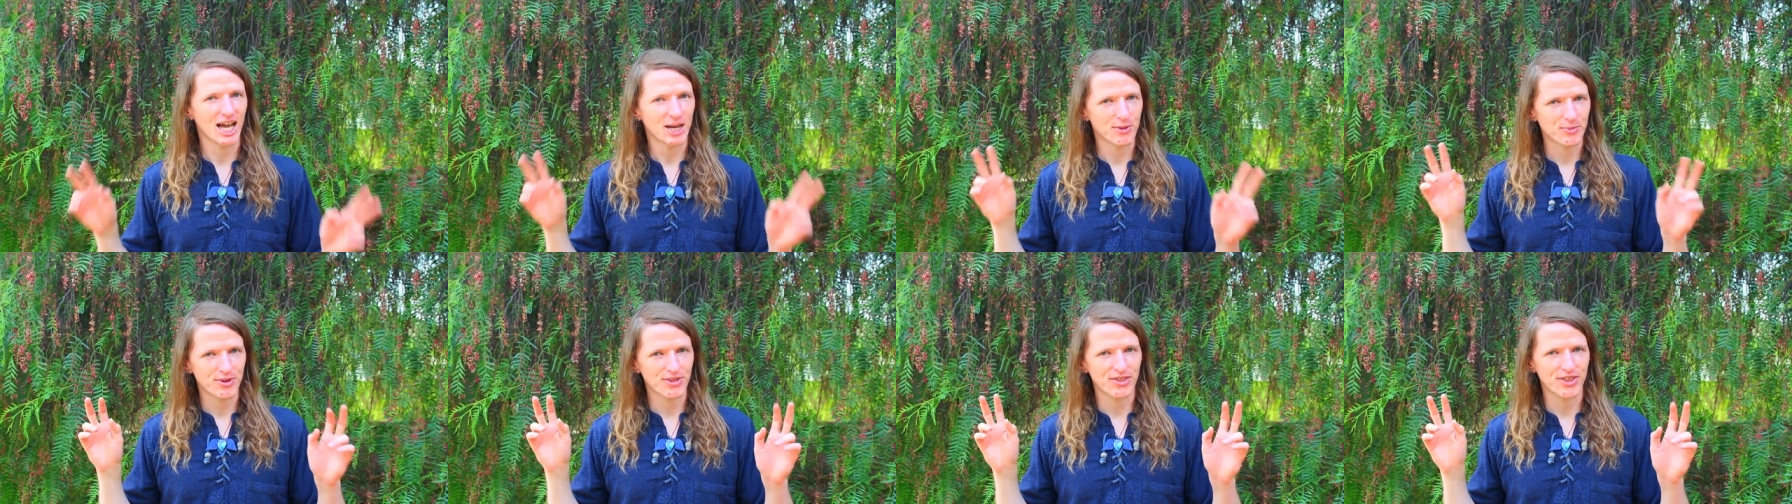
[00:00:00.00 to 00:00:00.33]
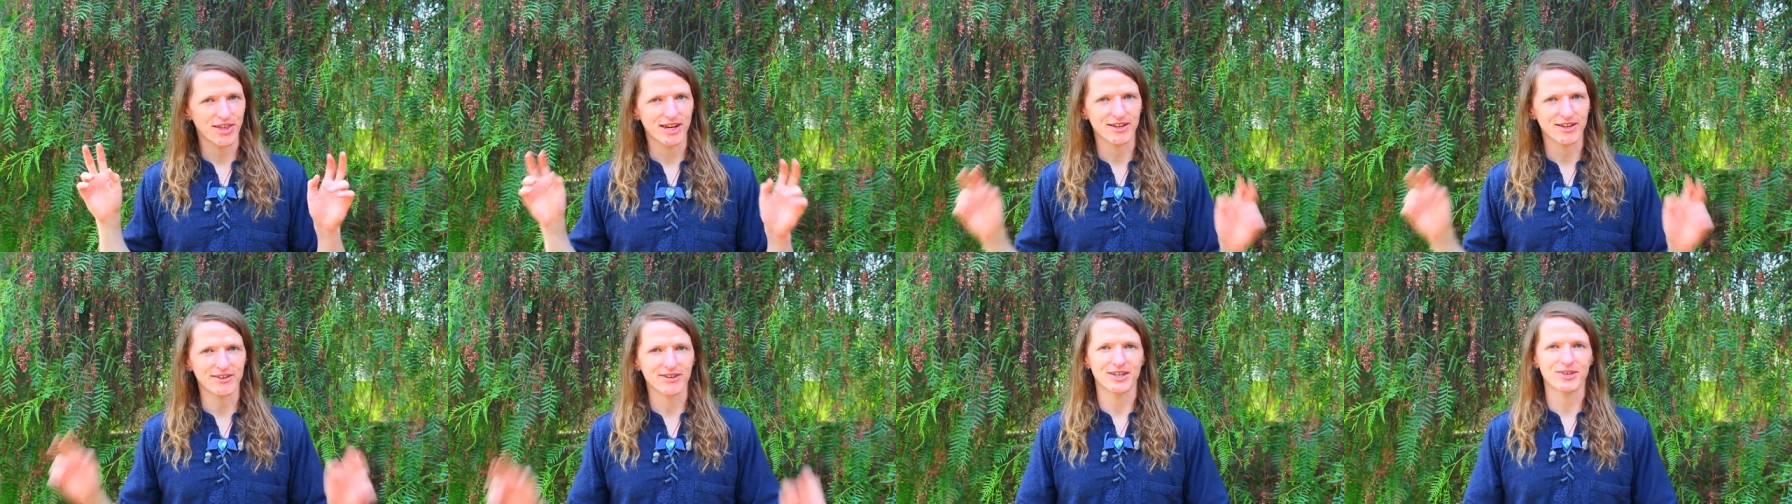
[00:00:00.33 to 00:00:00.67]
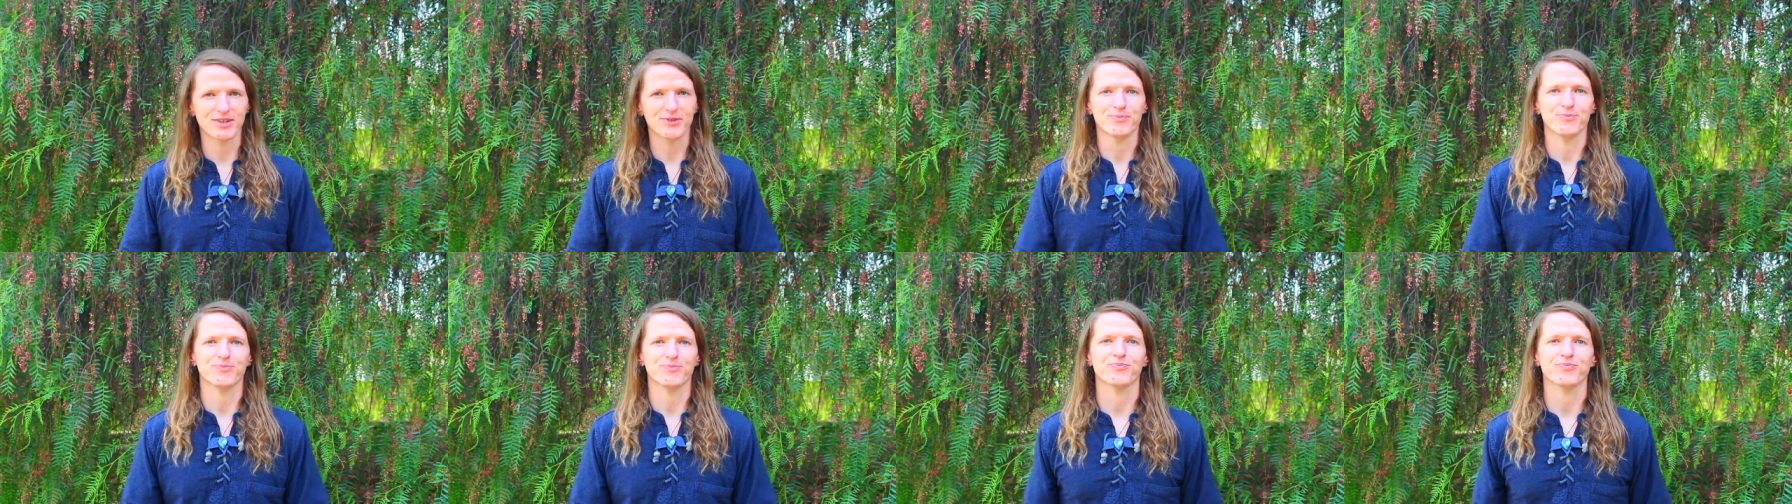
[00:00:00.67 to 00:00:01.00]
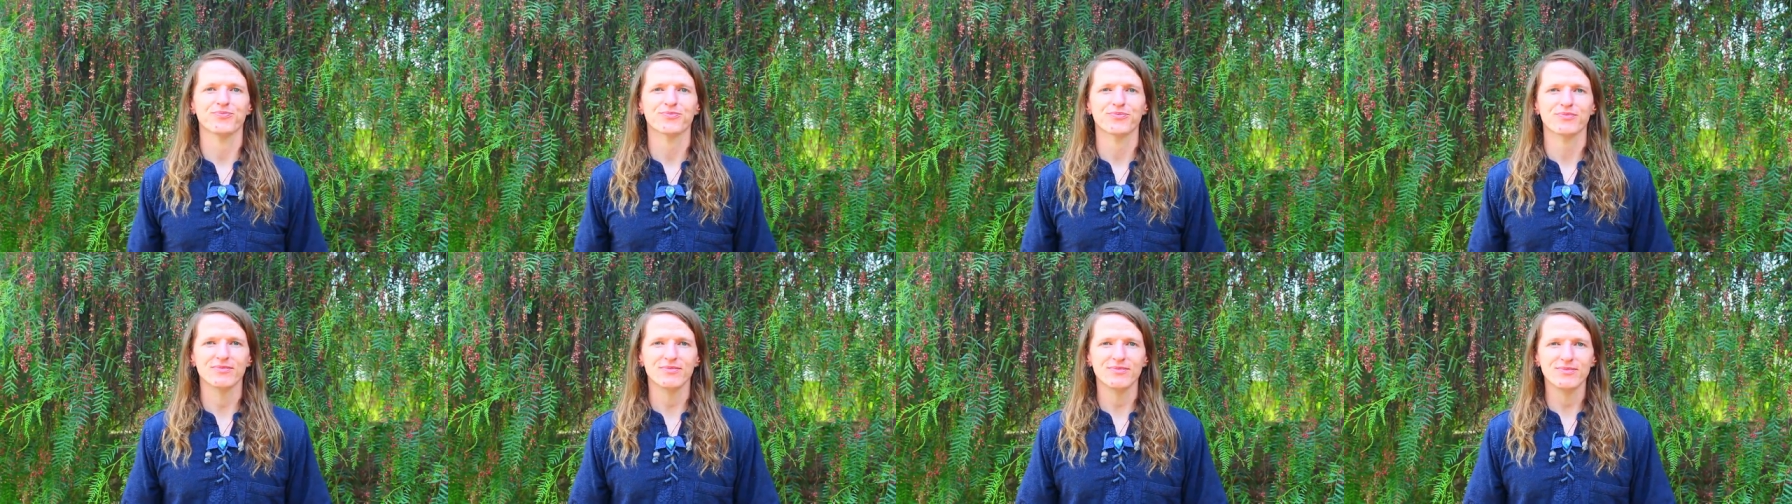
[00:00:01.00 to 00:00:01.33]
hypothetically,
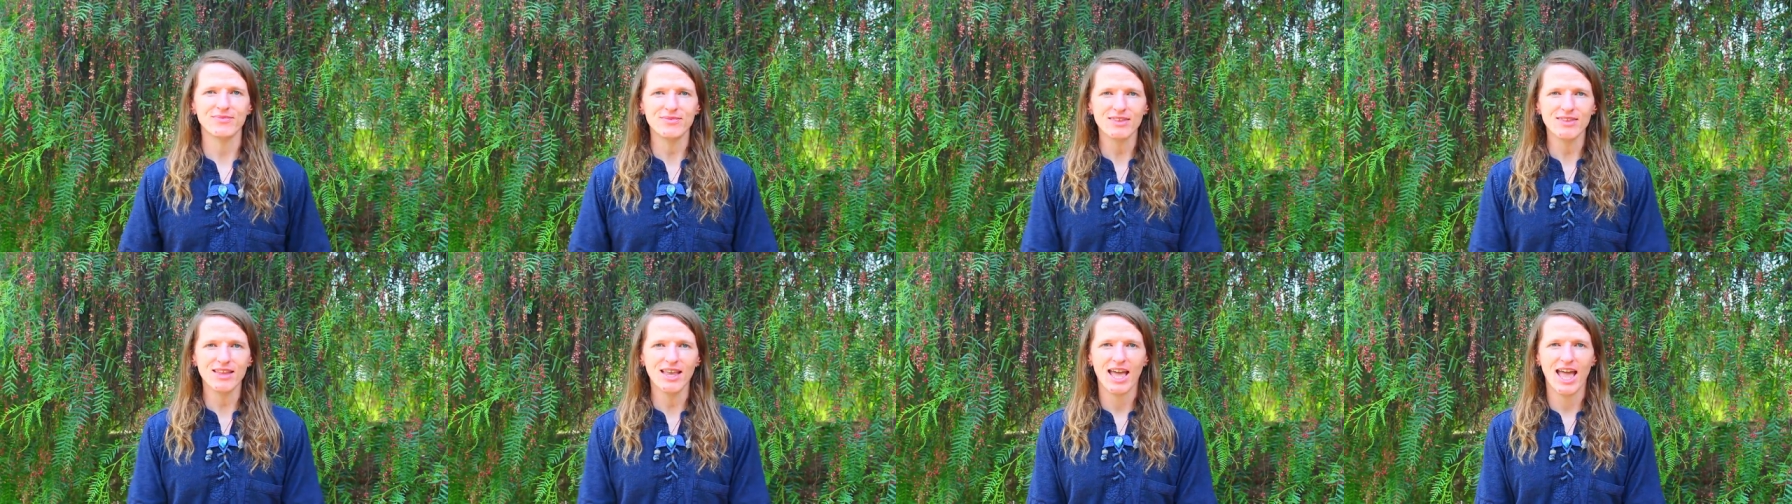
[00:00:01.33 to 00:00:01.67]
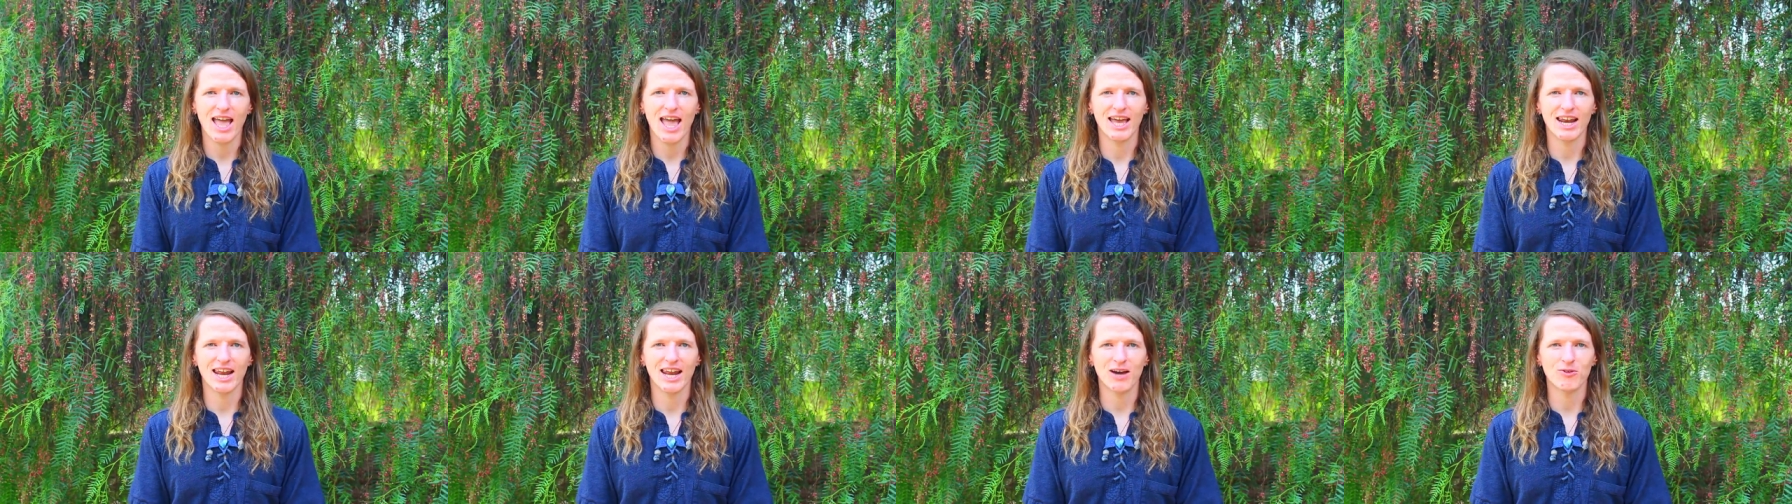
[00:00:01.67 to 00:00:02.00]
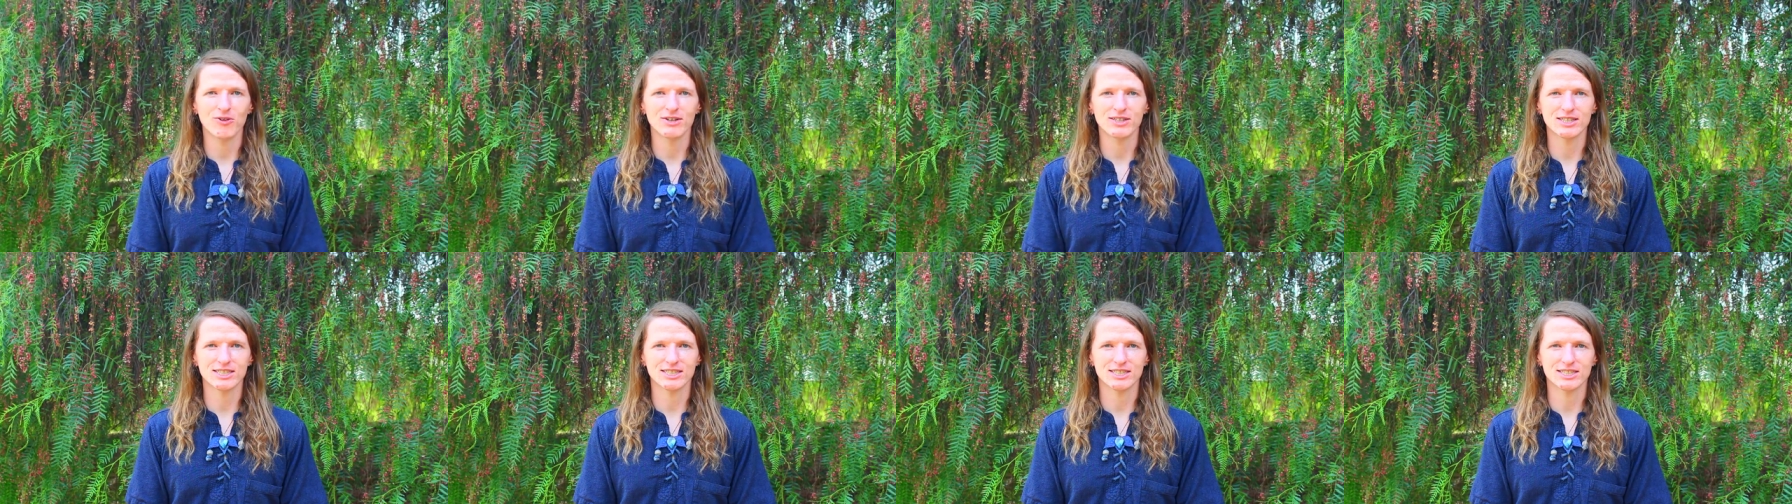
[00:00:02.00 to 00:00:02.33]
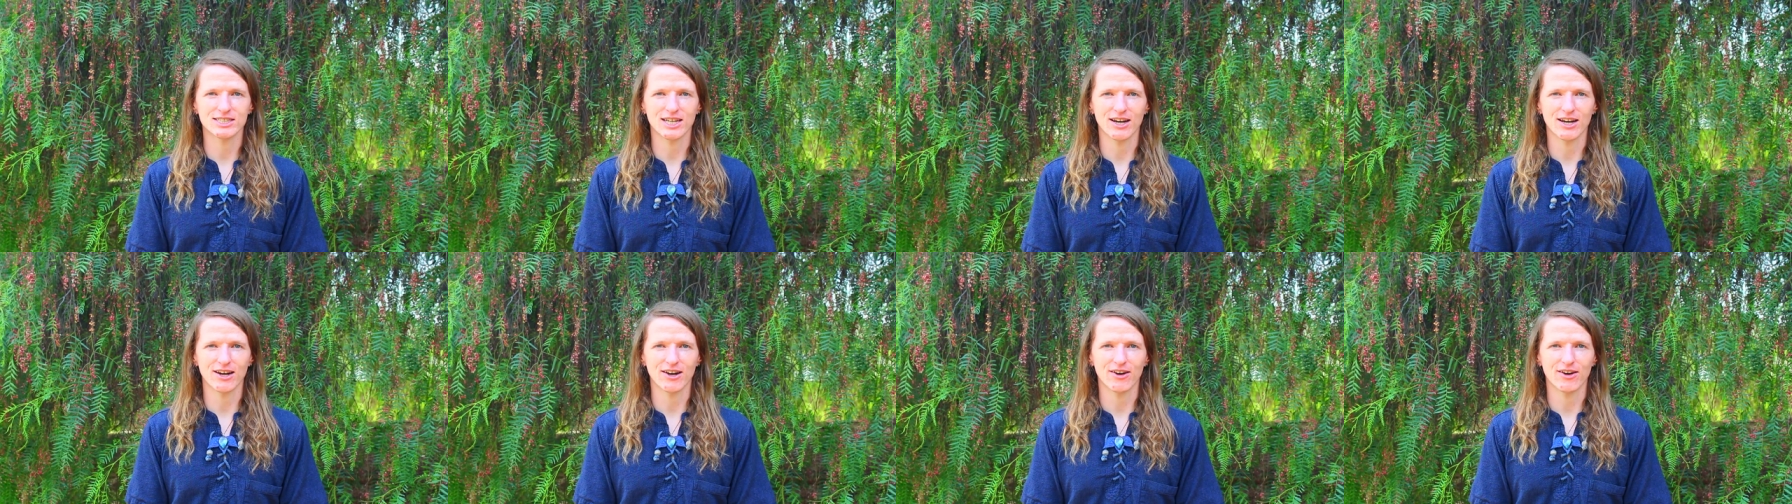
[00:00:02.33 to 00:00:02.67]
and I want to
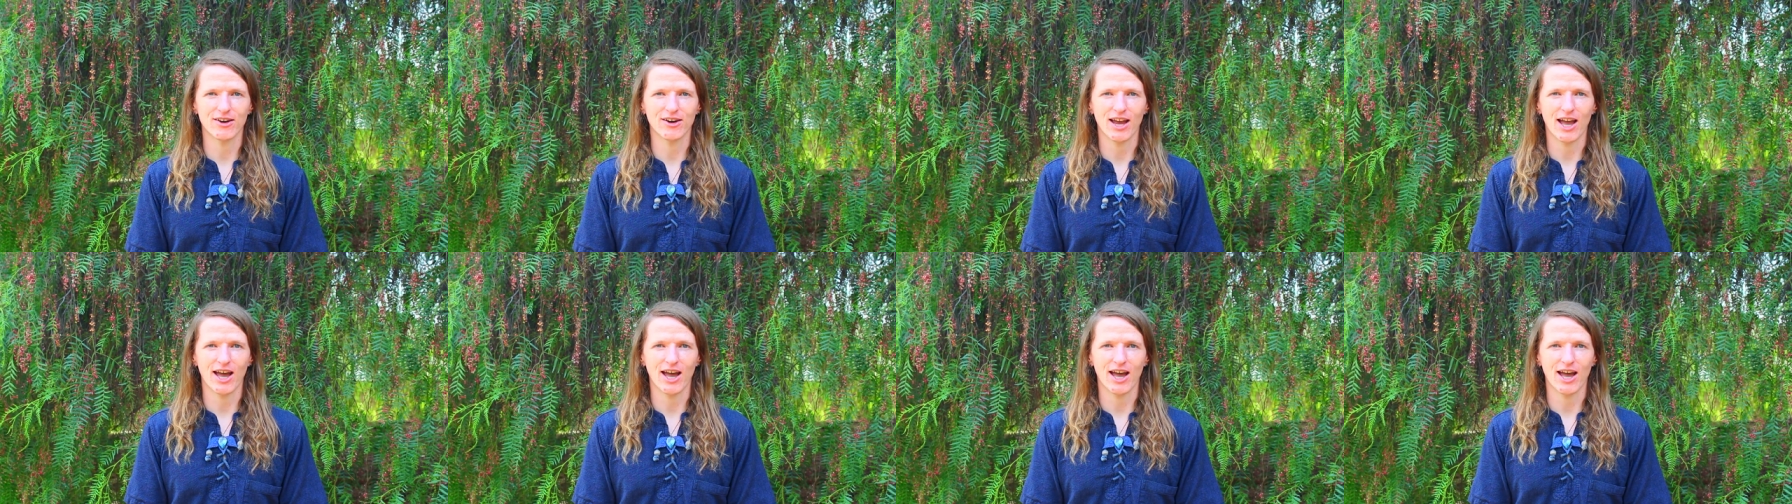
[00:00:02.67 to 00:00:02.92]
share